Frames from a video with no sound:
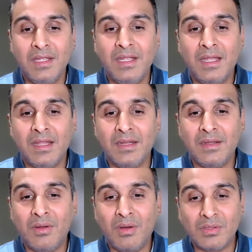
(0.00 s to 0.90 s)

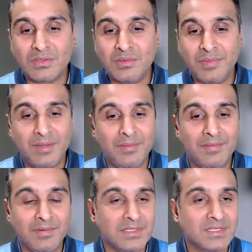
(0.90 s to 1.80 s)
and also maybe
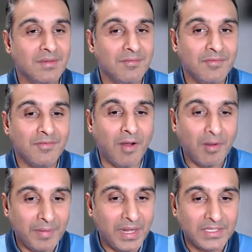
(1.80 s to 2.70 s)
for some
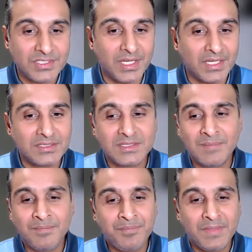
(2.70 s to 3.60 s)
format checks.
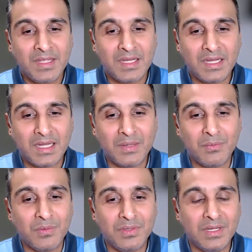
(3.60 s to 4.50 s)
I
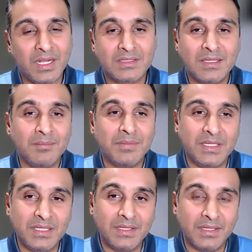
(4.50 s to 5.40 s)
would not
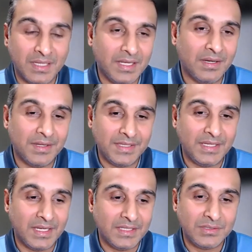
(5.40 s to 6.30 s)
completely rely on
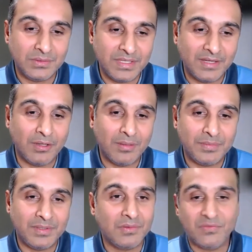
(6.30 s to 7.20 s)
AI to develop
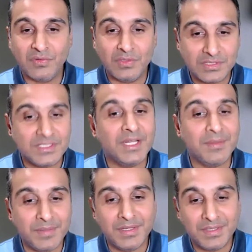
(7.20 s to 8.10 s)
the full
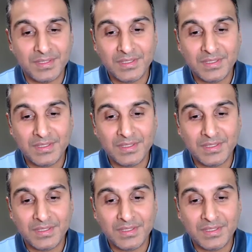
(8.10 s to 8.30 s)
statement.